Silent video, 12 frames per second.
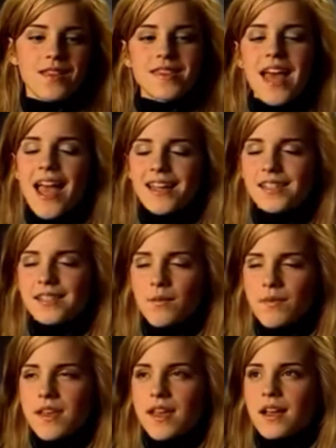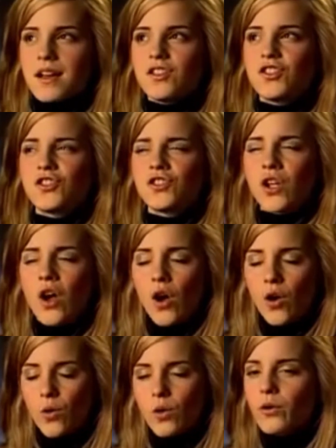There is something
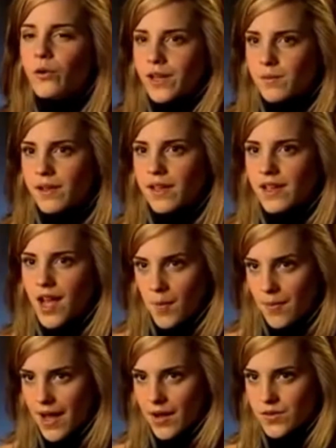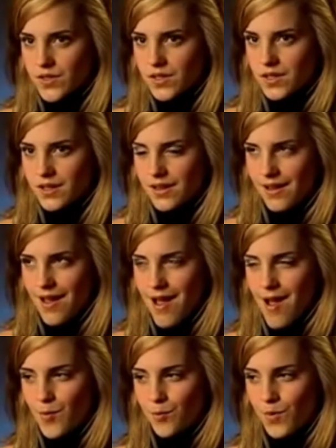so creepy about
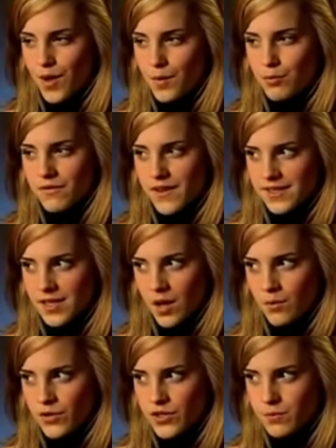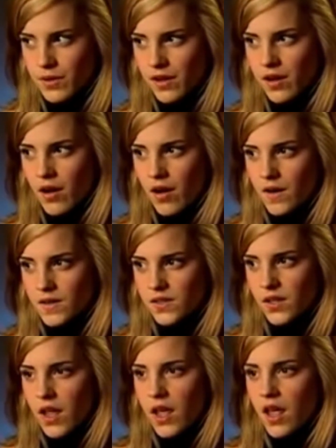Professor Umbridge,
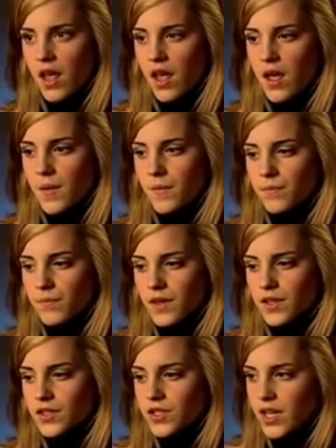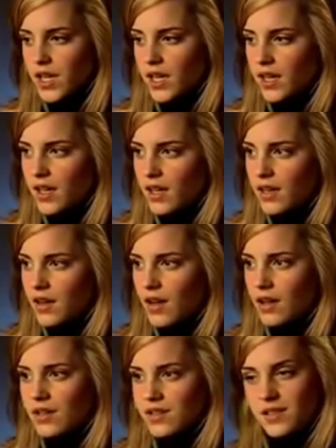because she
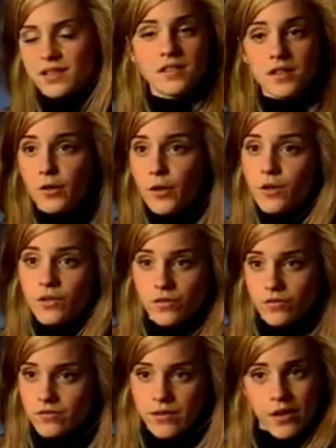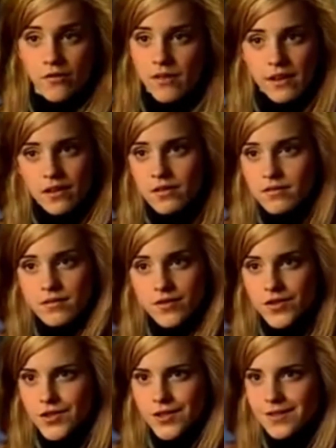doesn't look like a villain.
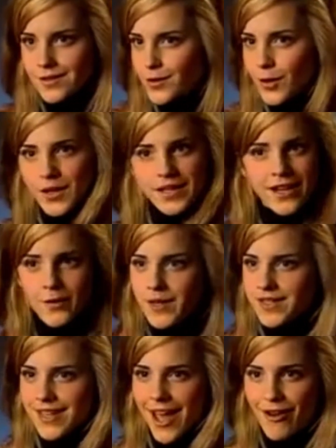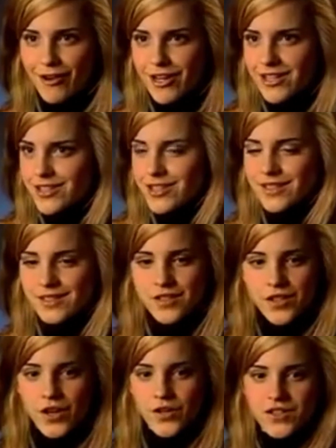She doesn't look in any way scary. She's,
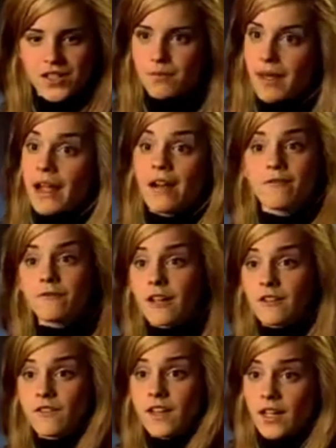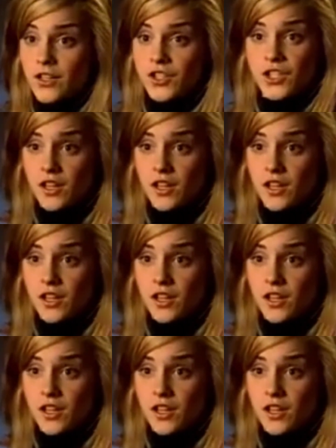you know, she's pink and fluffy, and